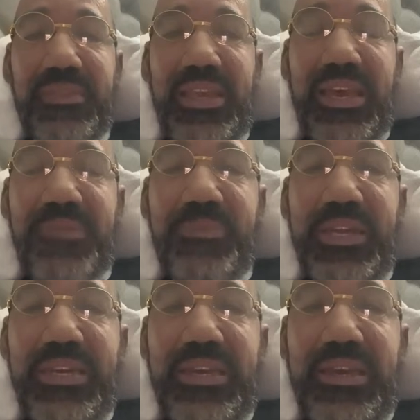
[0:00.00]
I've
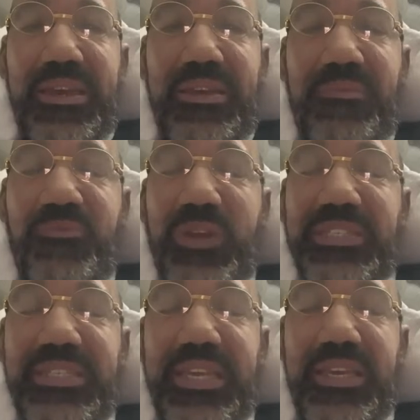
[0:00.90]
been
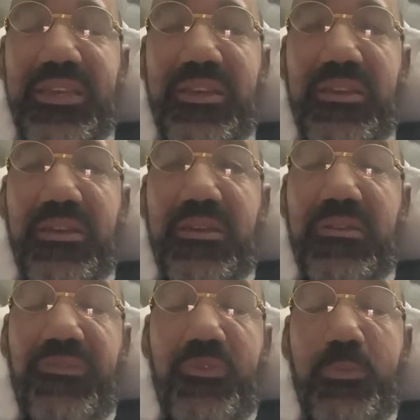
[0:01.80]
resting
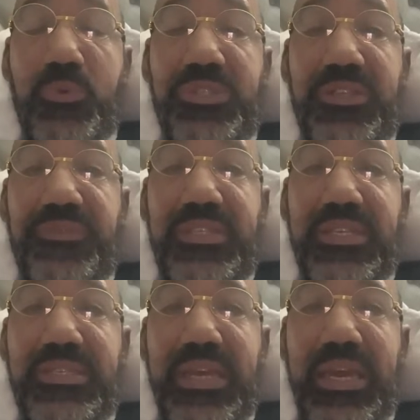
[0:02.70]
for most of
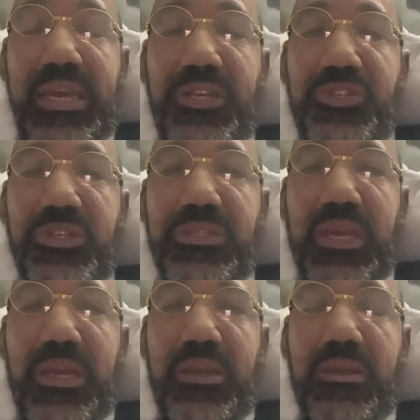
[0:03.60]
today, just
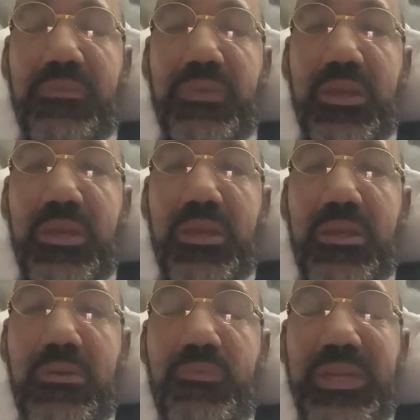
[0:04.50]
kind of
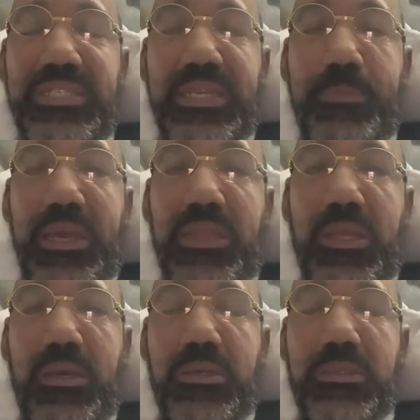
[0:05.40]
resting my
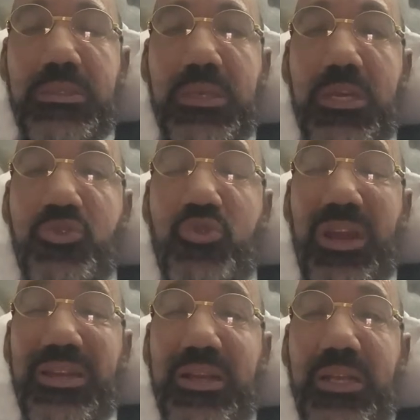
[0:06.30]
lungs,
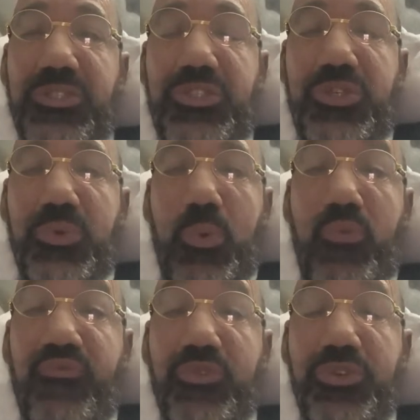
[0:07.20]
trying not to
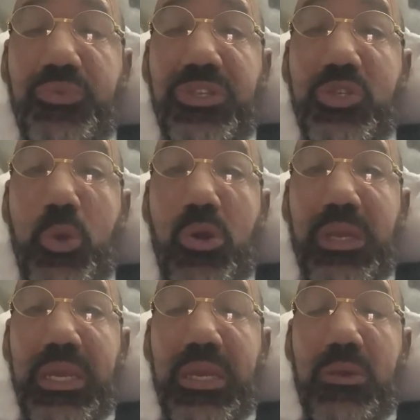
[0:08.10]
overdo the
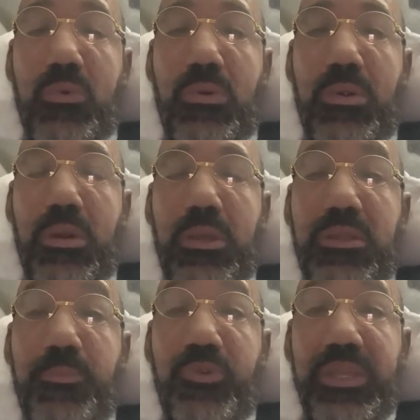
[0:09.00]
talking or
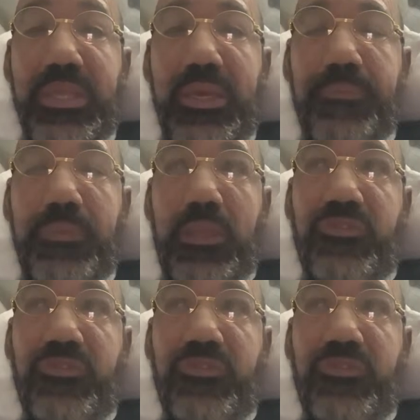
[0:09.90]
the breathing.